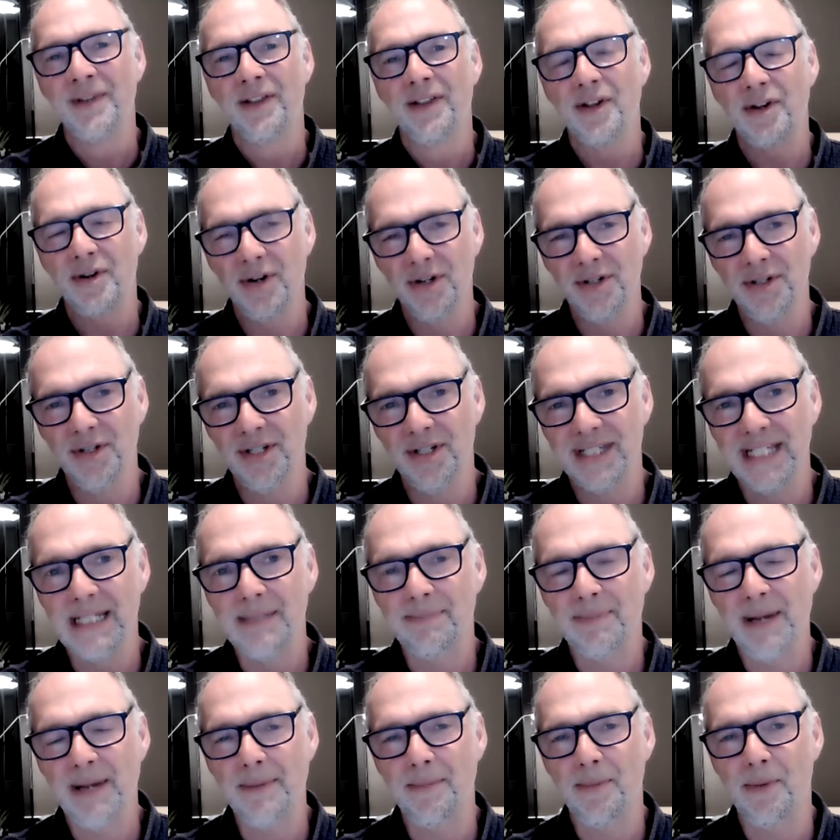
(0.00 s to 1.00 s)
The good news is
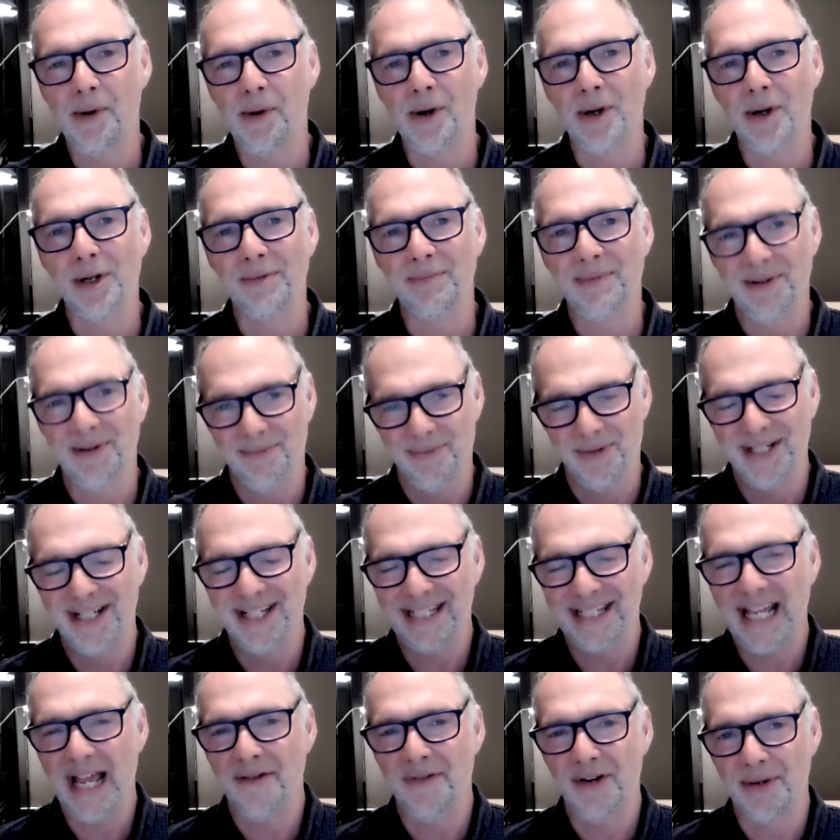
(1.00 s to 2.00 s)
people were, we
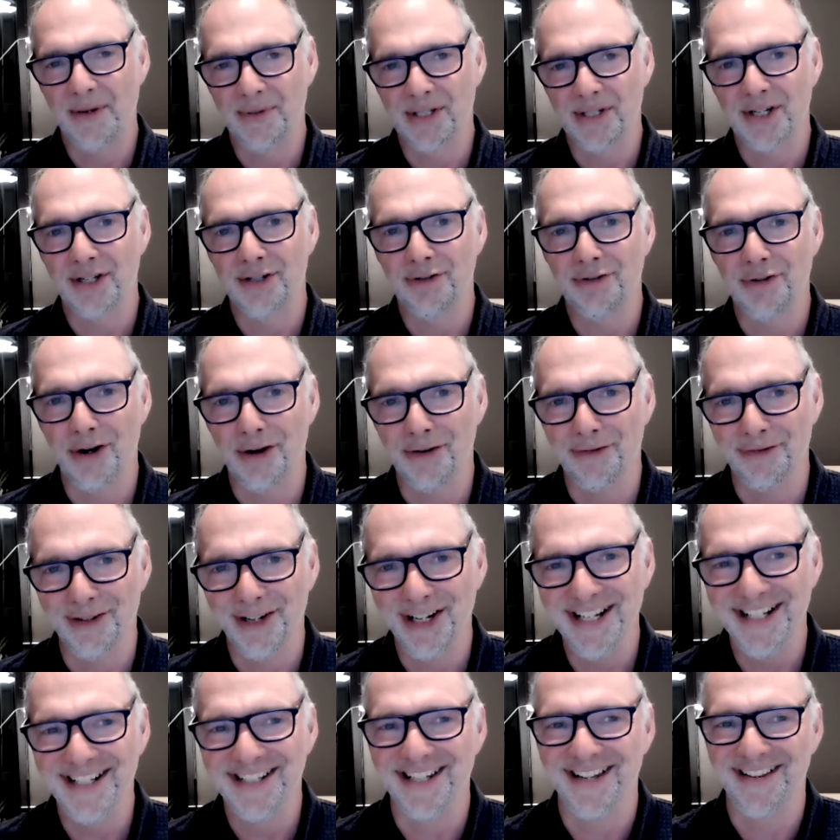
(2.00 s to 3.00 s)
discovered he was a control
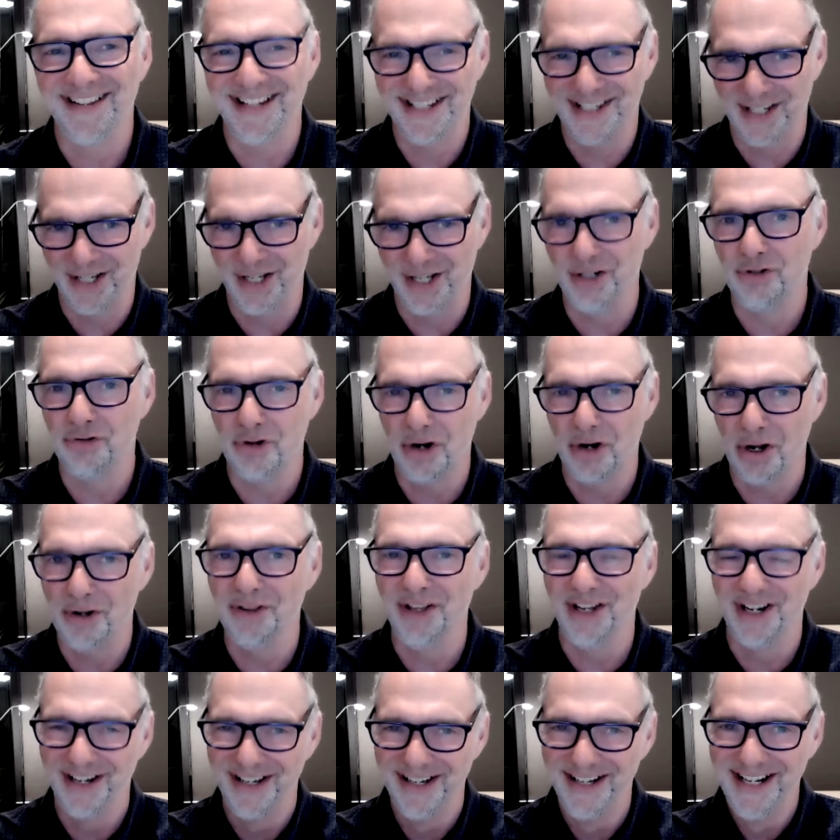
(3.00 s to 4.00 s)
freak. So there's the control
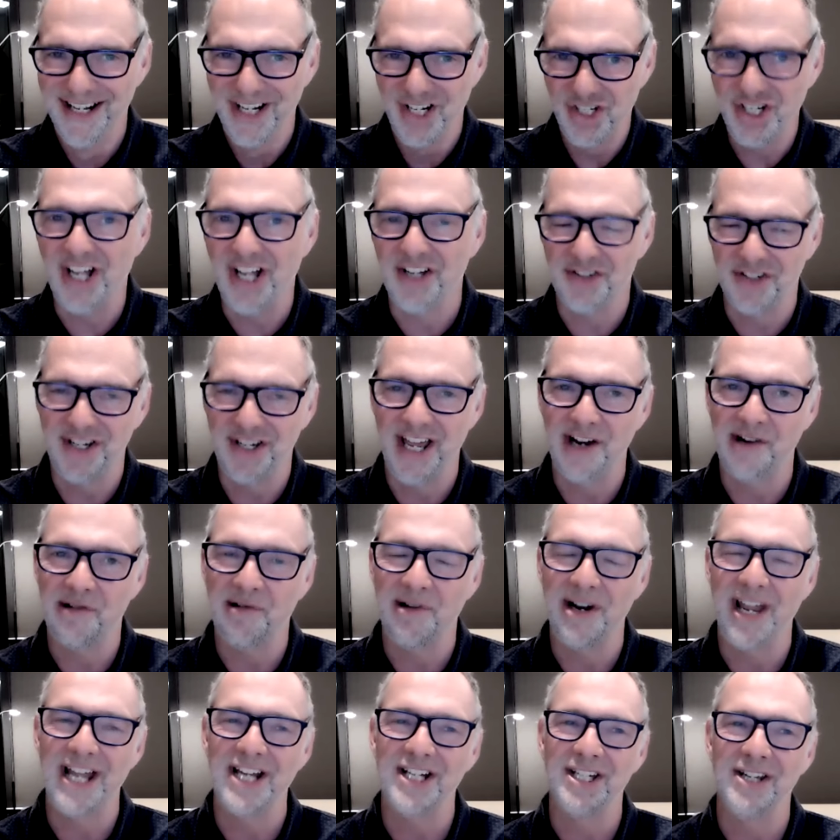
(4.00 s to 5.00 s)
that shuts down
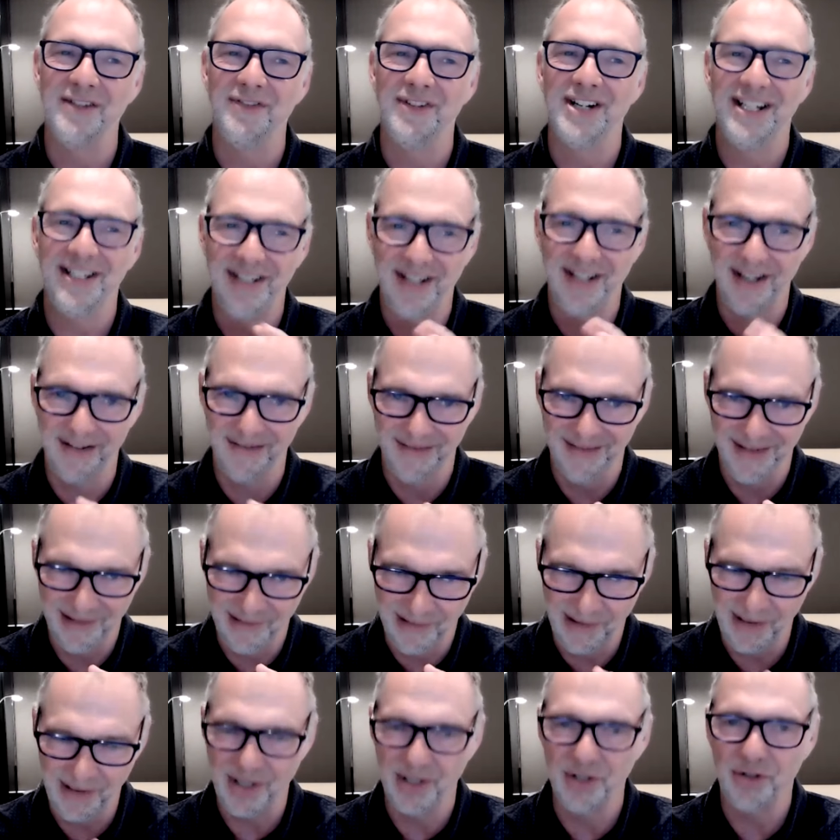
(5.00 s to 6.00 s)
creativity. So
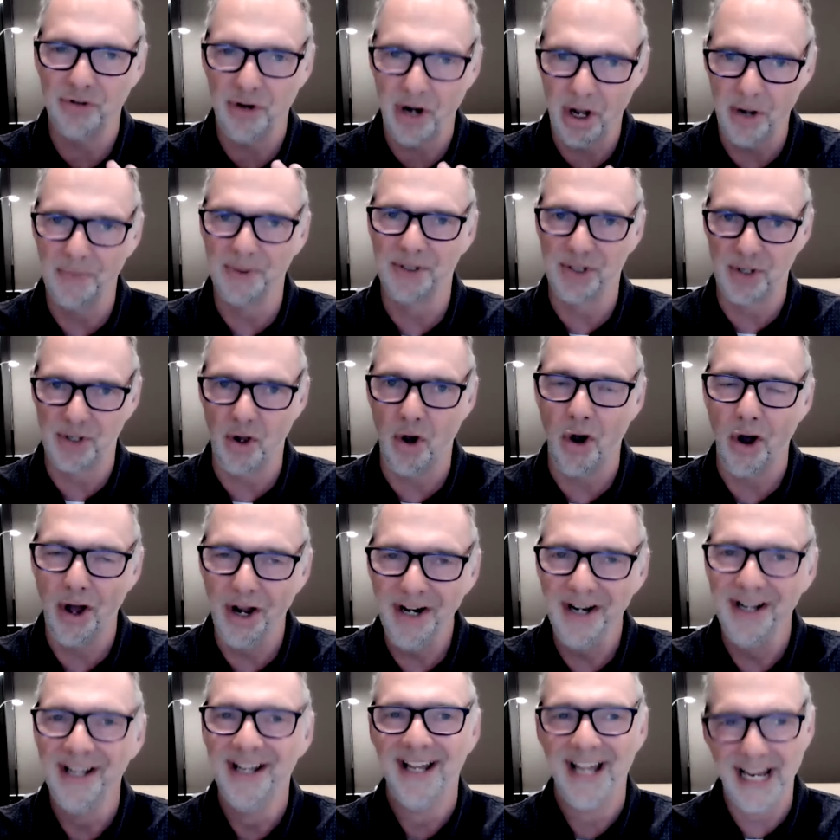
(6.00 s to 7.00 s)
control was
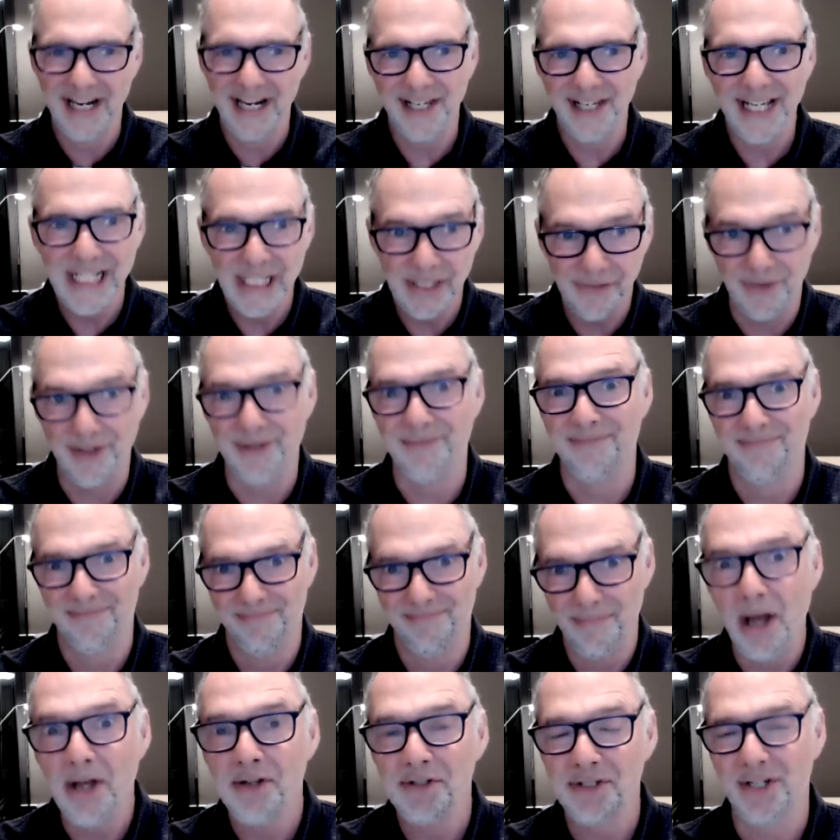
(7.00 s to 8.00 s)
gone, at least for
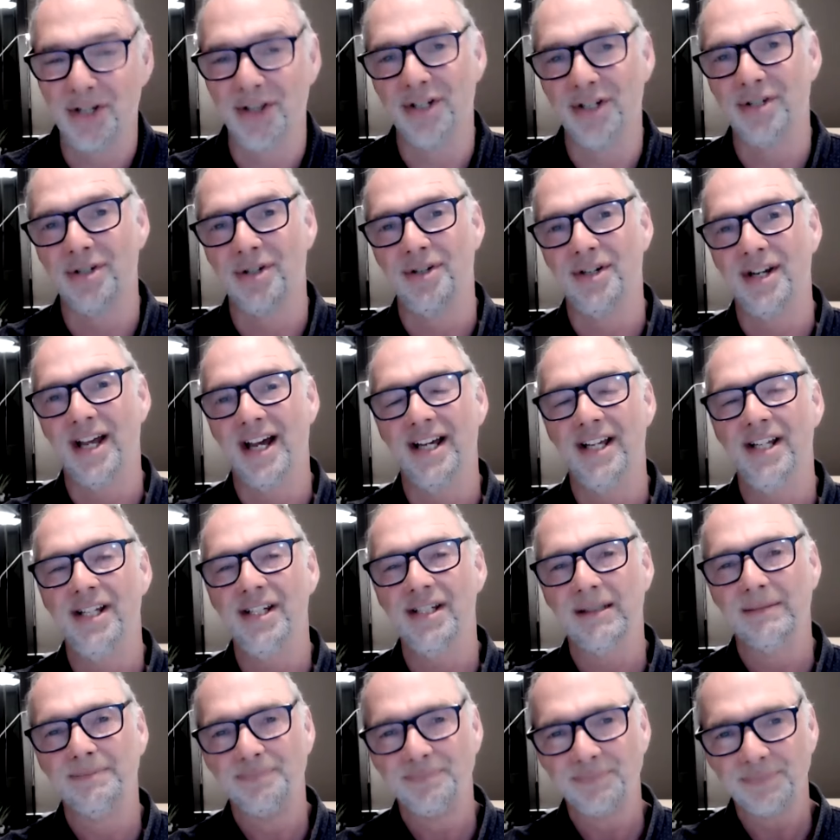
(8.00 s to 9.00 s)
most of the two
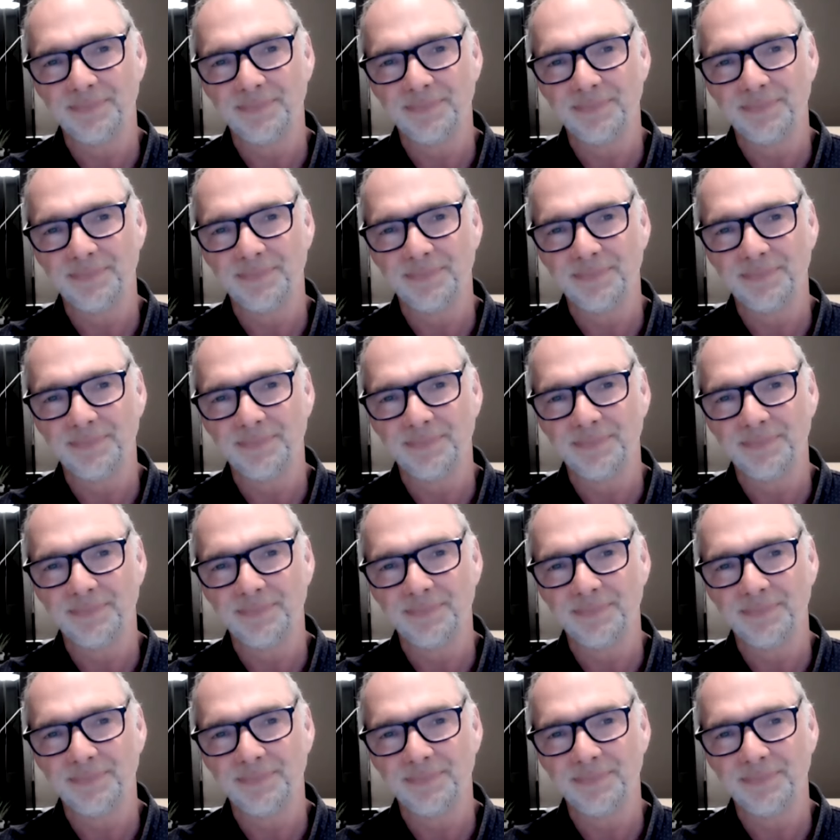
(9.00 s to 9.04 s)
days.